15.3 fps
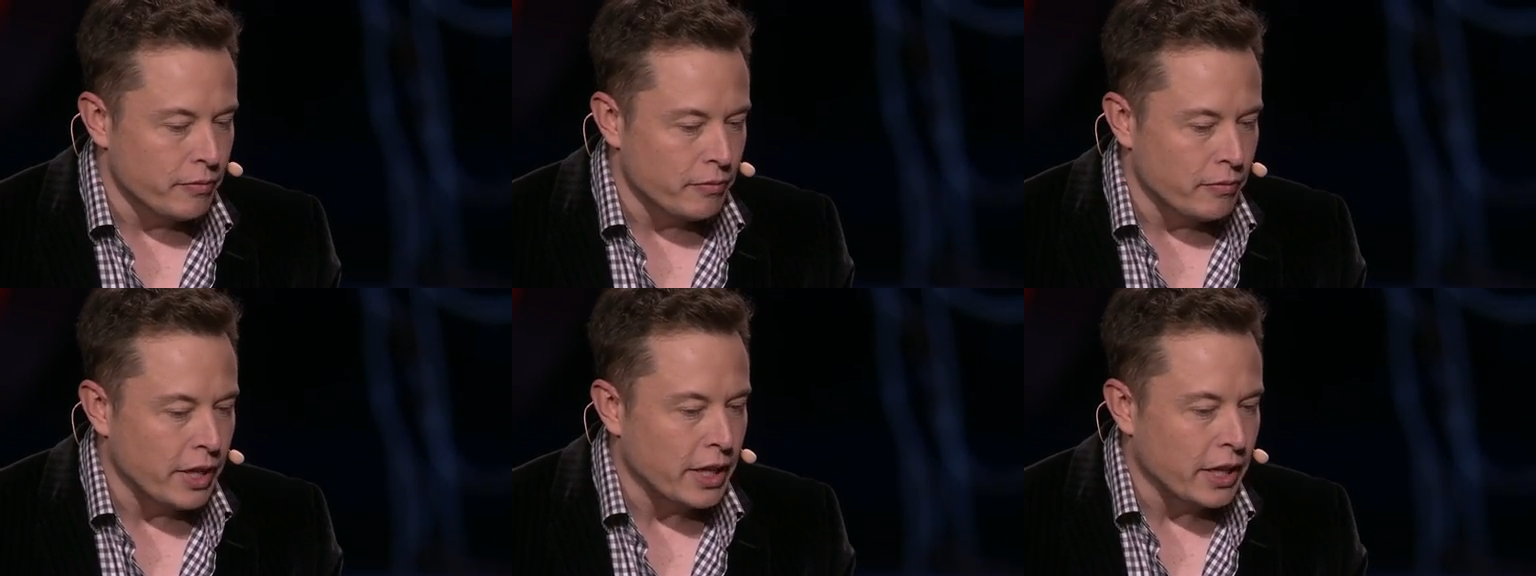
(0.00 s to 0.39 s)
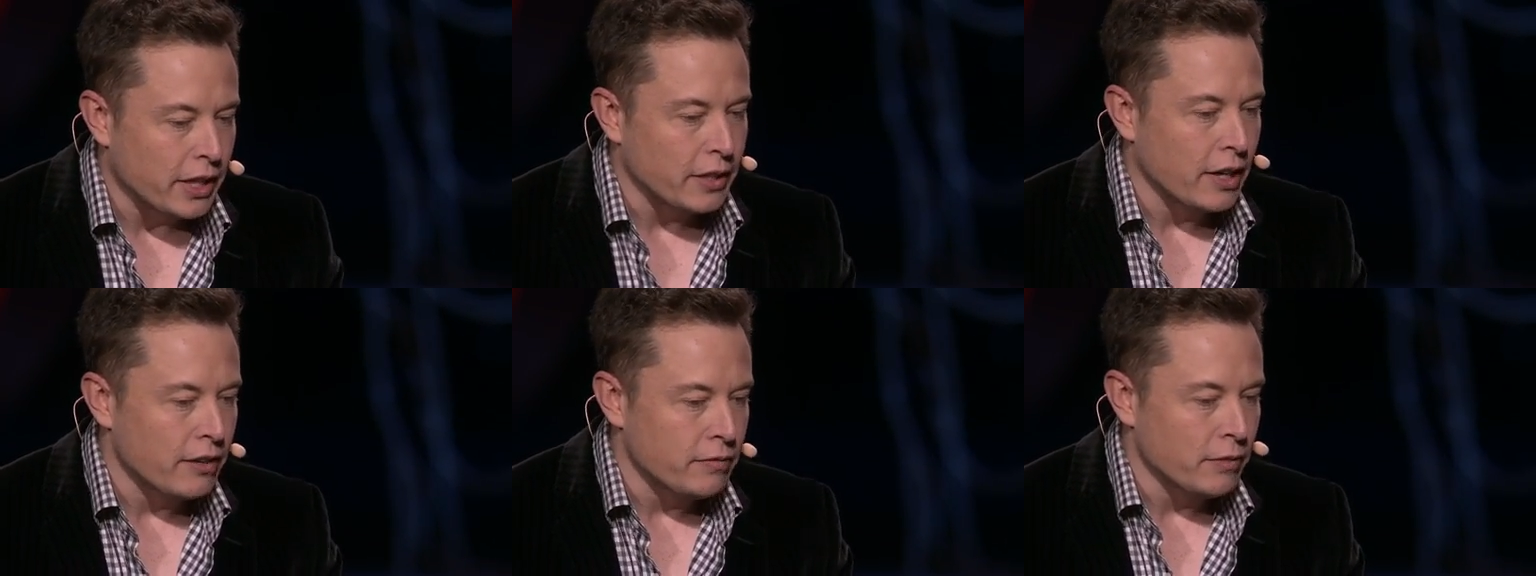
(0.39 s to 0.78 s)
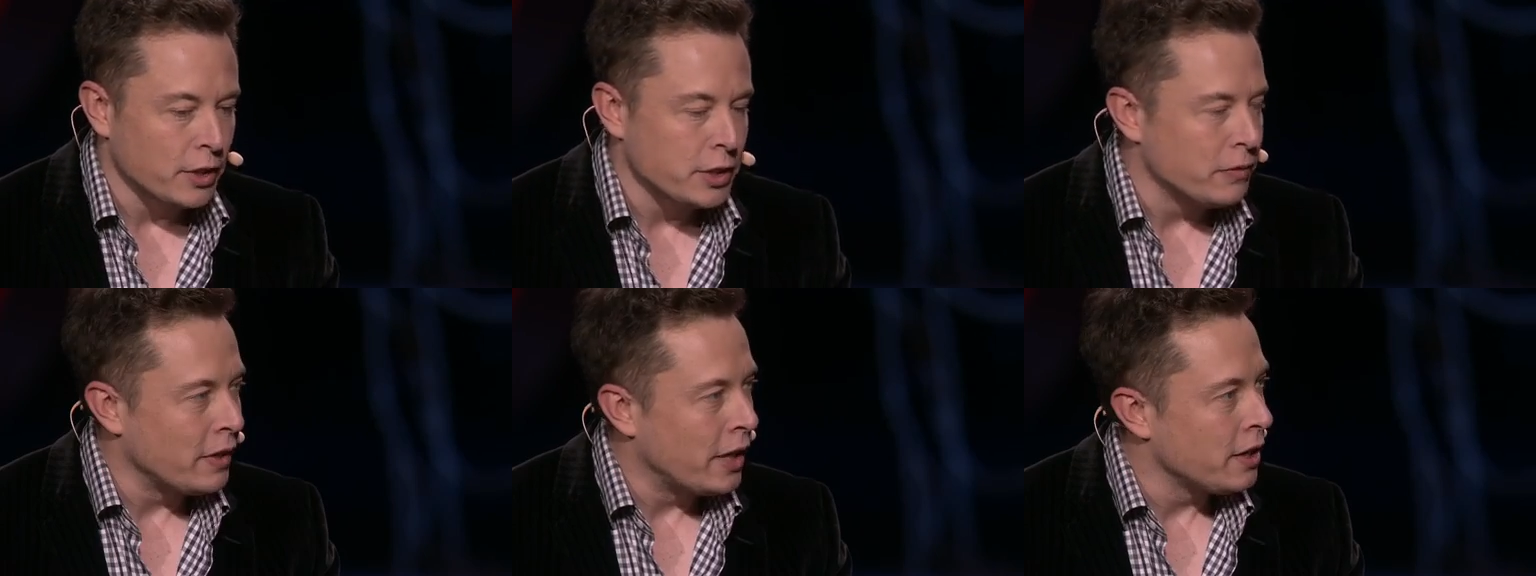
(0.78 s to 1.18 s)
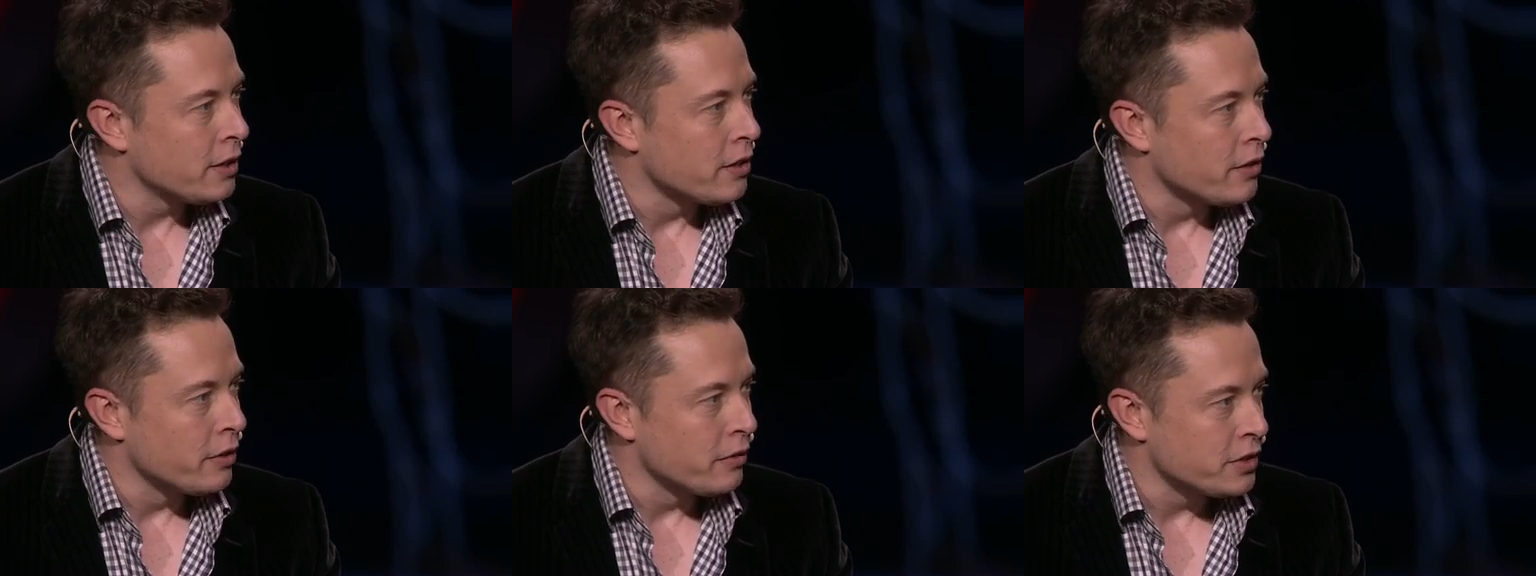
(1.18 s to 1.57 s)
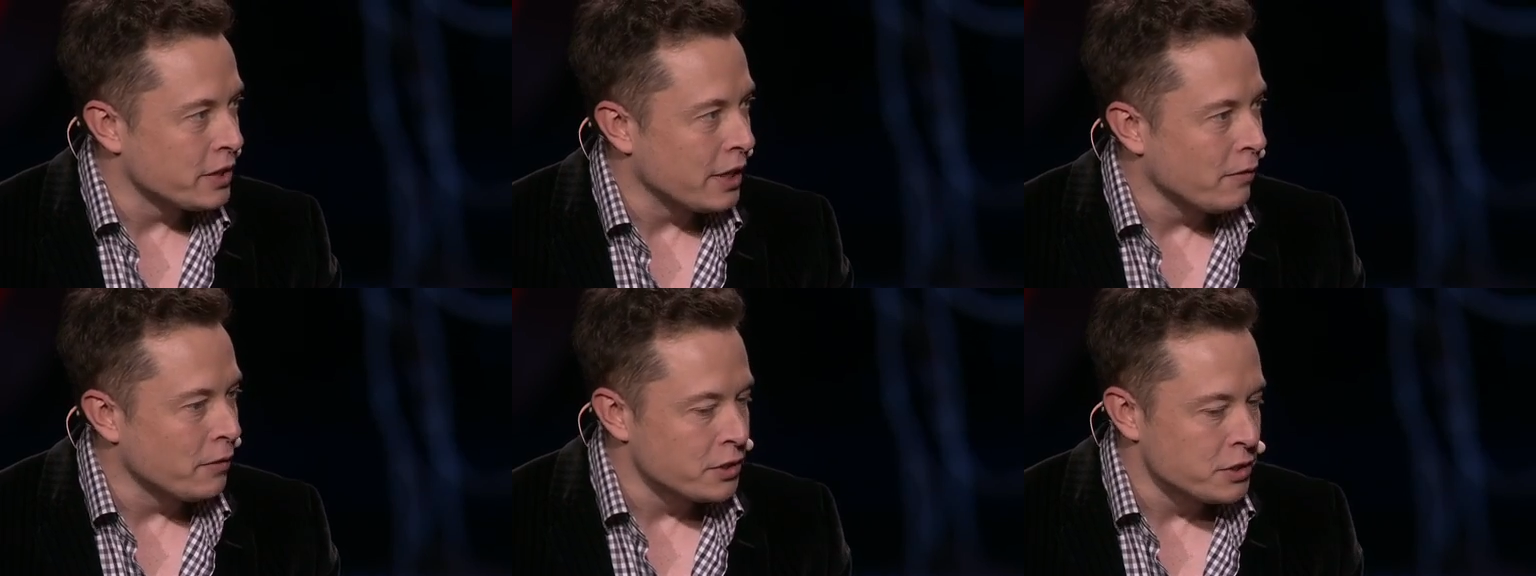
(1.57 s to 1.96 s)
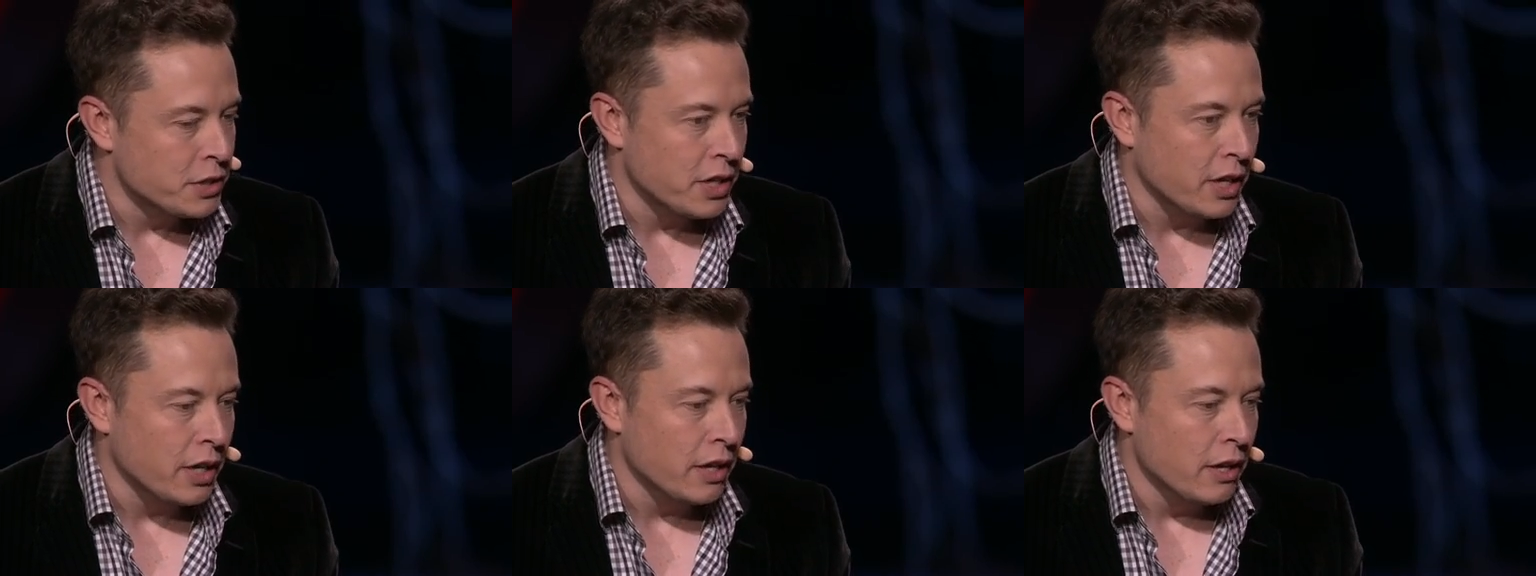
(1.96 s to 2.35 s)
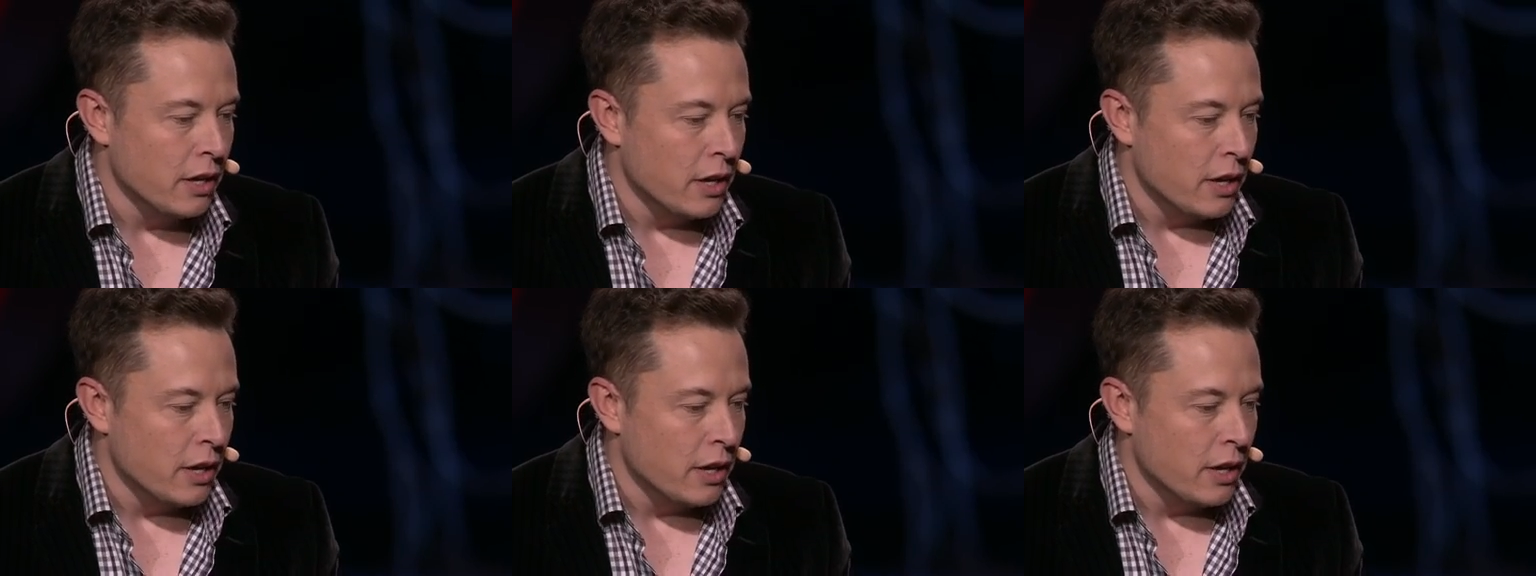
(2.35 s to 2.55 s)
making life multiplanetary, of establishing